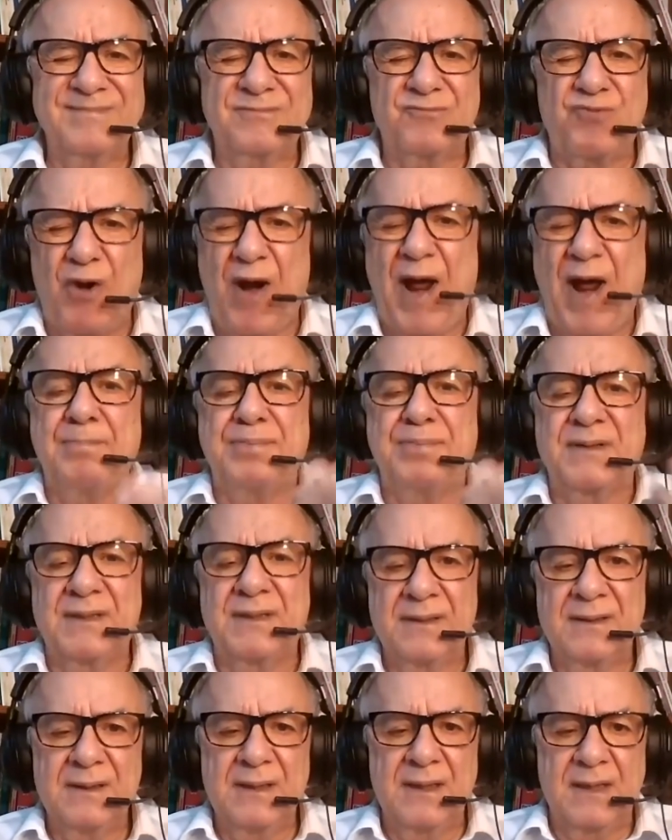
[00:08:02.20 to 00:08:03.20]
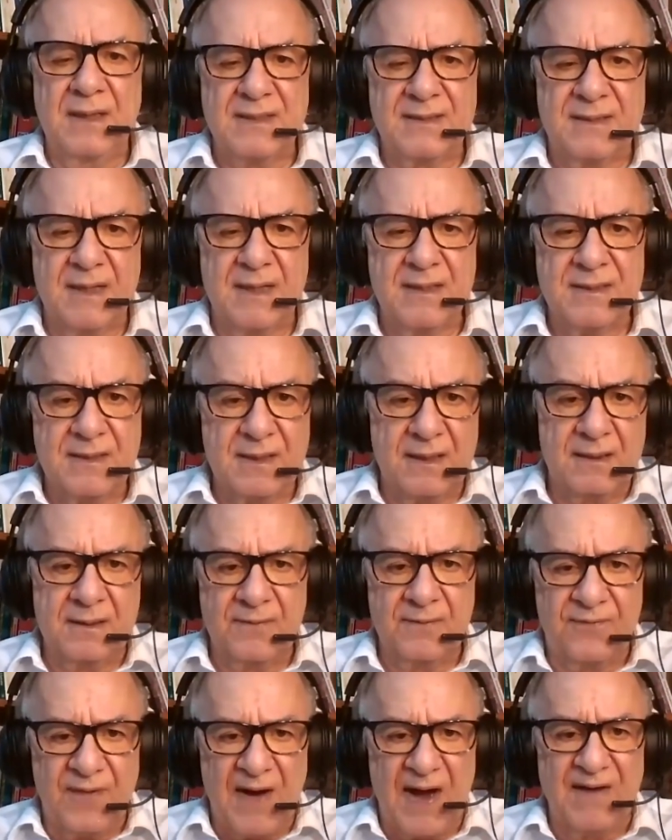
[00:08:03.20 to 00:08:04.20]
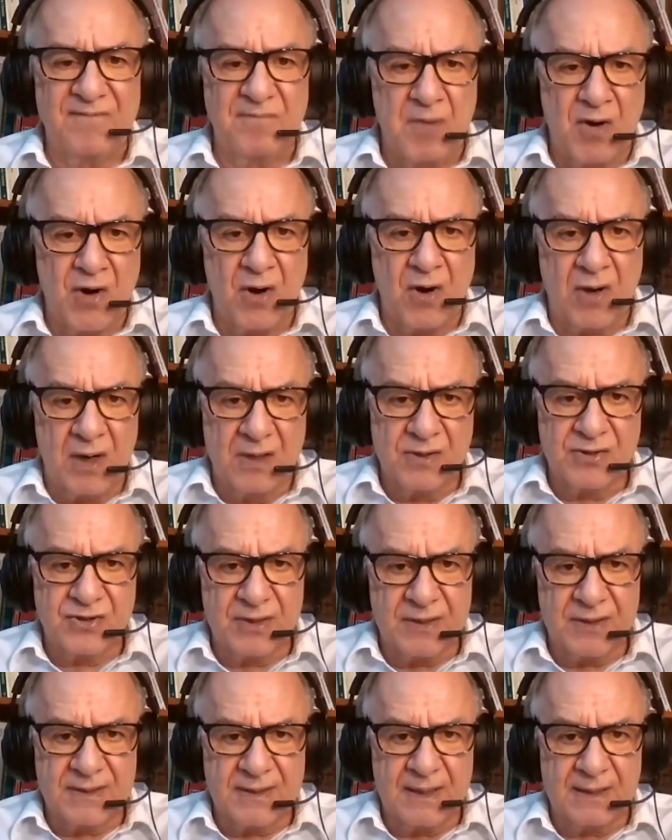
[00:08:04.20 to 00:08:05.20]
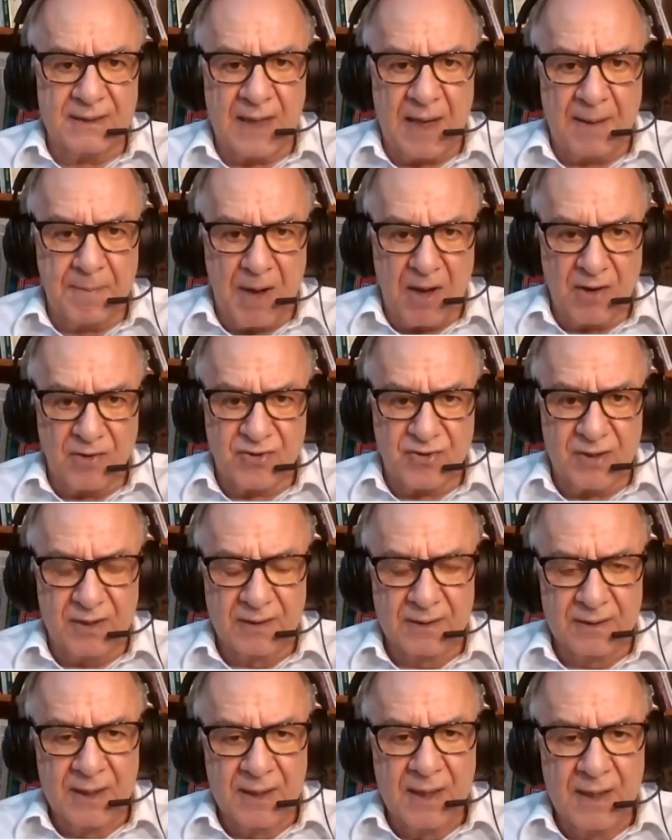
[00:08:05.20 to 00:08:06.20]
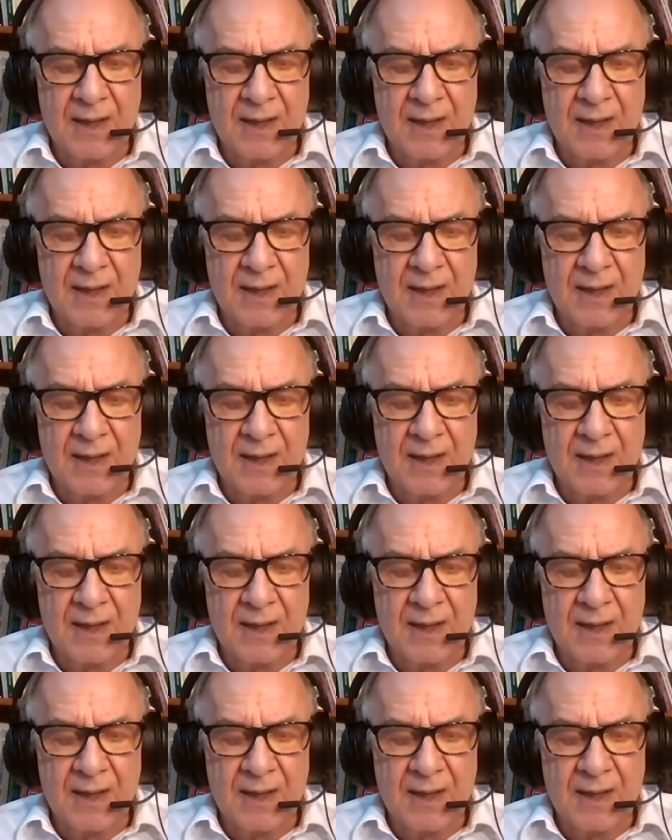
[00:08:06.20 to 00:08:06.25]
trapped in a sense in the five monocultures that I mentioned.